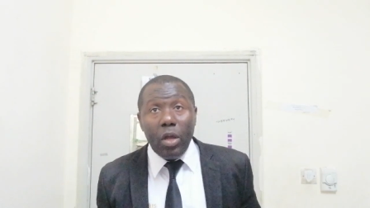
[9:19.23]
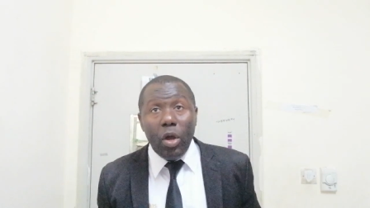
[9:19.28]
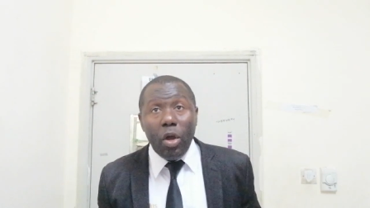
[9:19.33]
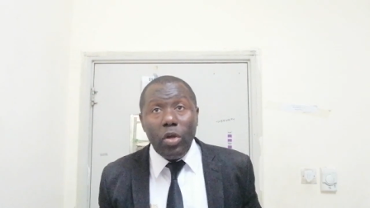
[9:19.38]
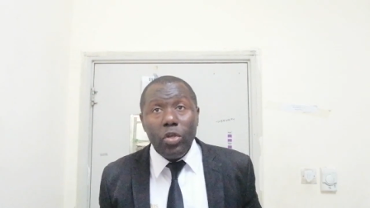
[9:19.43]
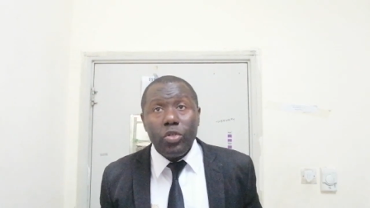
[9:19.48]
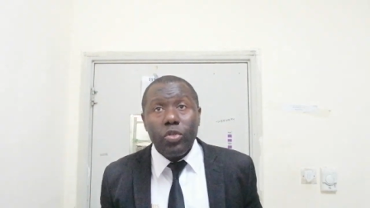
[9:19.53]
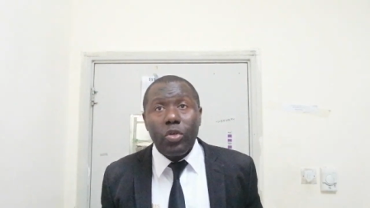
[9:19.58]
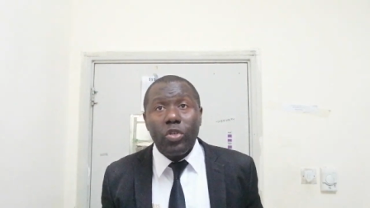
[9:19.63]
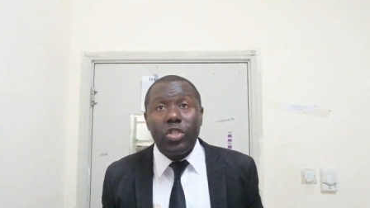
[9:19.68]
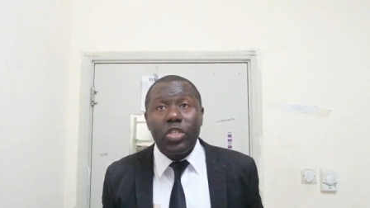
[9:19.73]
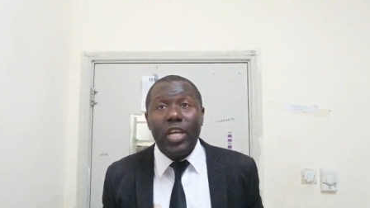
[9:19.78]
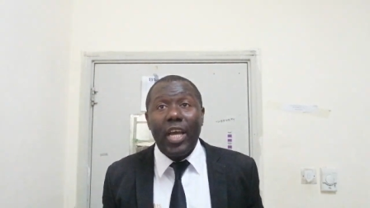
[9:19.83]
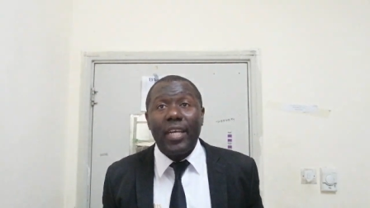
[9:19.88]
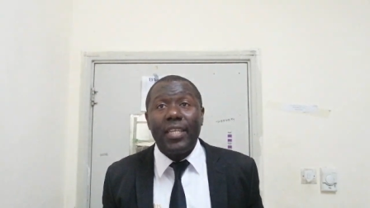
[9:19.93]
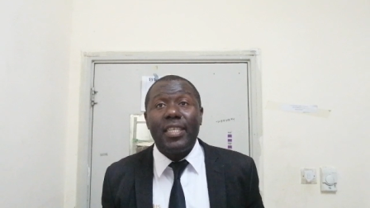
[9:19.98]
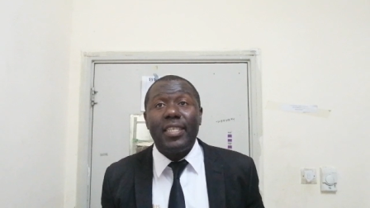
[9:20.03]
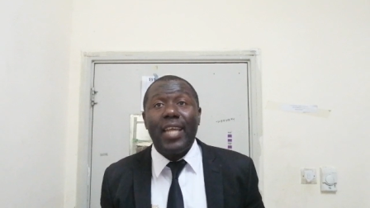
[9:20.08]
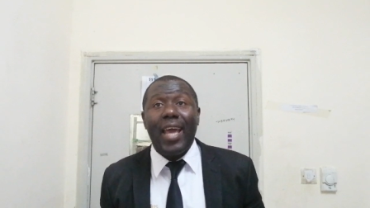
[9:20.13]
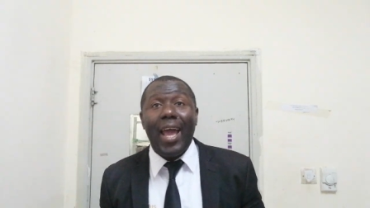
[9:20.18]
also
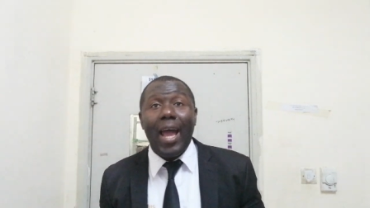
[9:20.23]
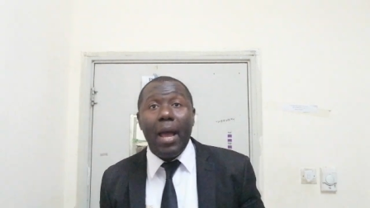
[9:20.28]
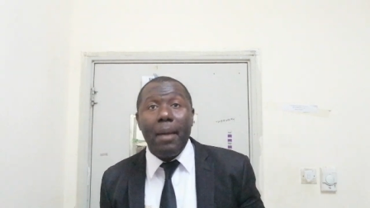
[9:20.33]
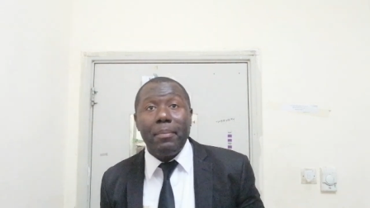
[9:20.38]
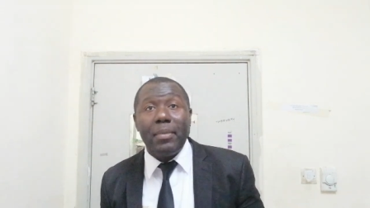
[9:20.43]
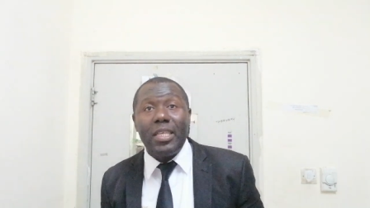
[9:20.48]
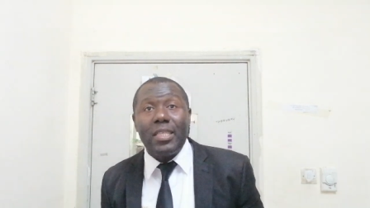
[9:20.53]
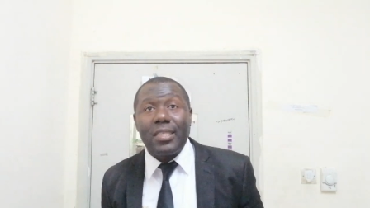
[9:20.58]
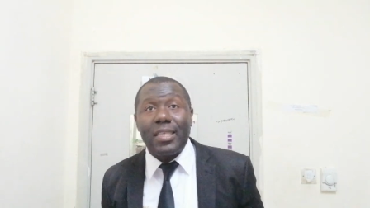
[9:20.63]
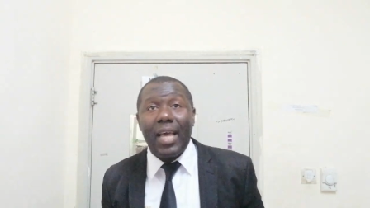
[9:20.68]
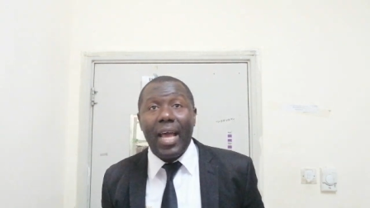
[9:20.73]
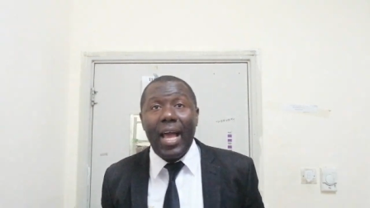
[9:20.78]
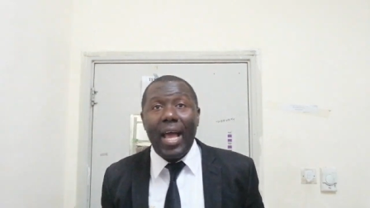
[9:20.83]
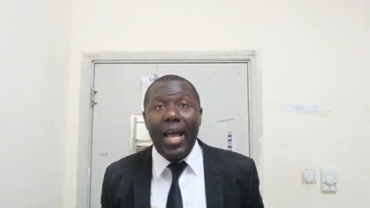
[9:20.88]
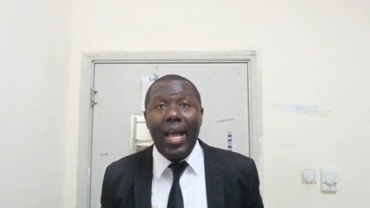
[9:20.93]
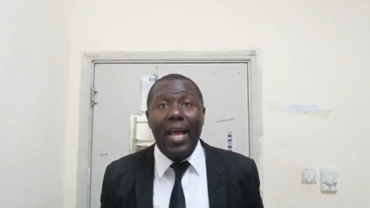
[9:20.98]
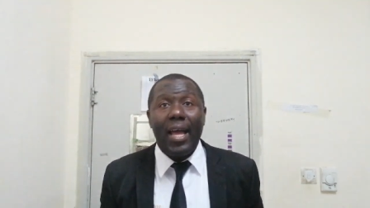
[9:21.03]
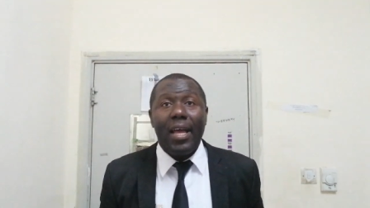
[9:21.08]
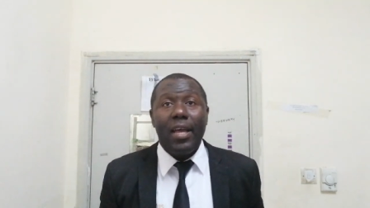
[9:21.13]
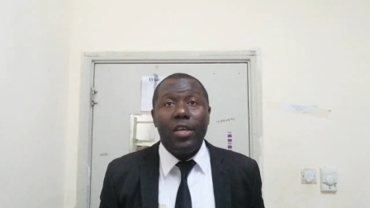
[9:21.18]
check the
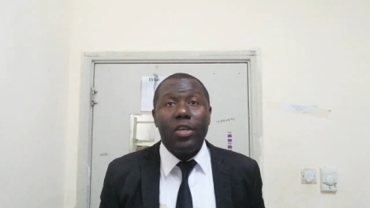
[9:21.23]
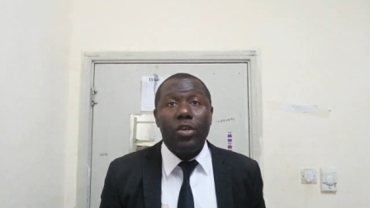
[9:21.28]
diameter.